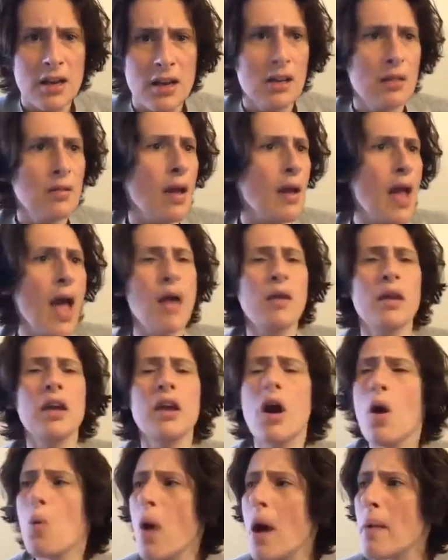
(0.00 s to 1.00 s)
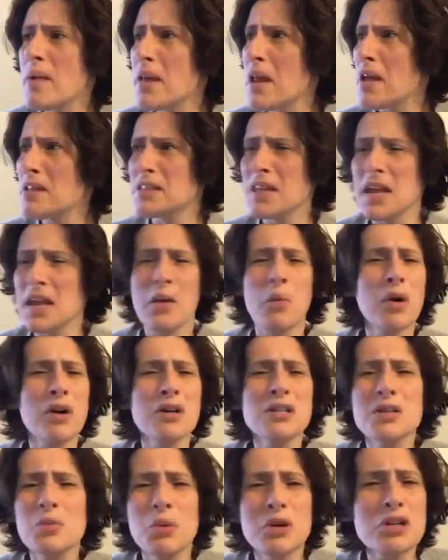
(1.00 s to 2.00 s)
So, it's like we're
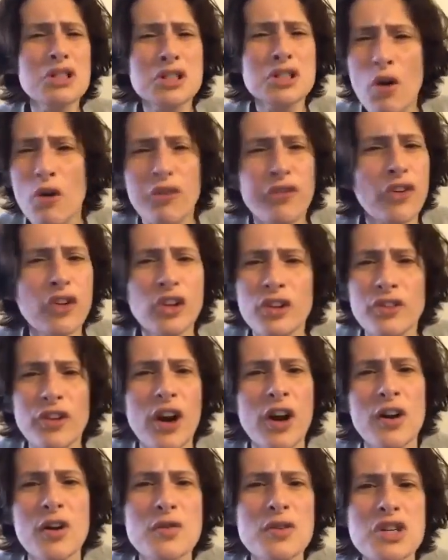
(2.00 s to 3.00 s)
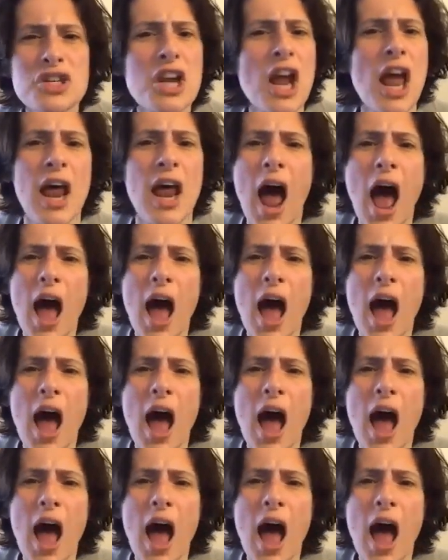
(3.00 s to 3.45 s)
so full of our own shit.